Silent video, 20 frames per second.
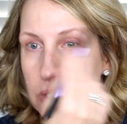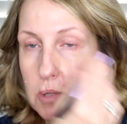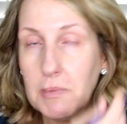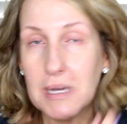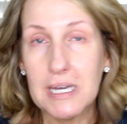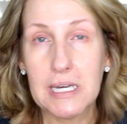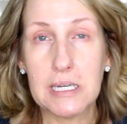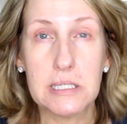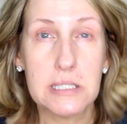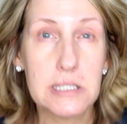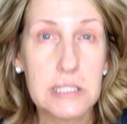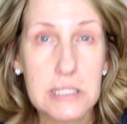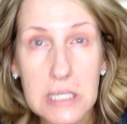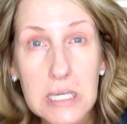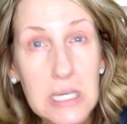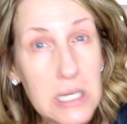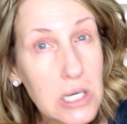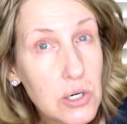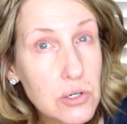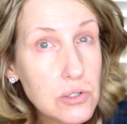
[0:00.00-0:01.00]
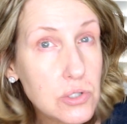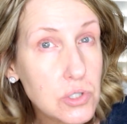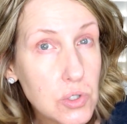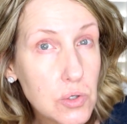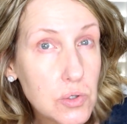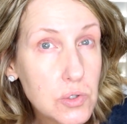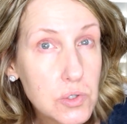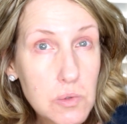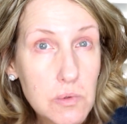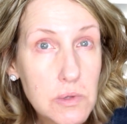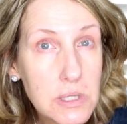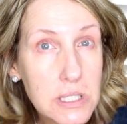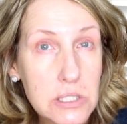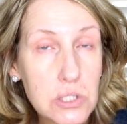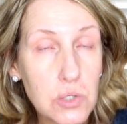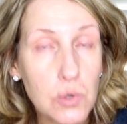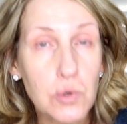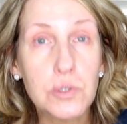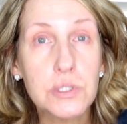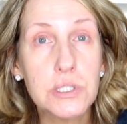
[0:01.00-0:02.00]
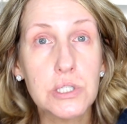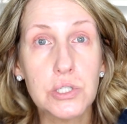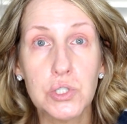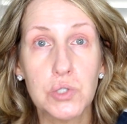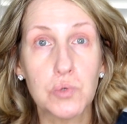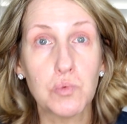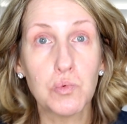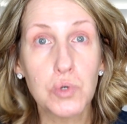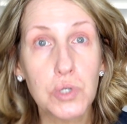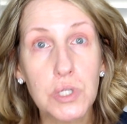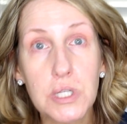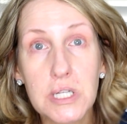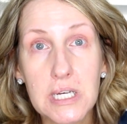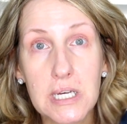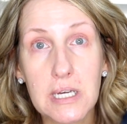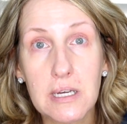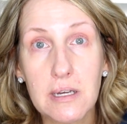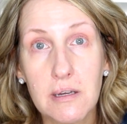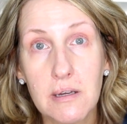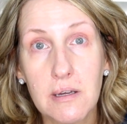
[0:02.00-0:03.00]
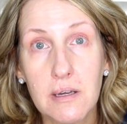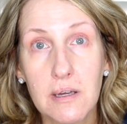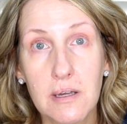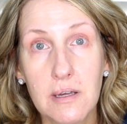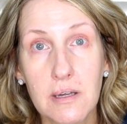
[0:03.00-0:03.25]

Am I gonna see hair strokes with this or is it really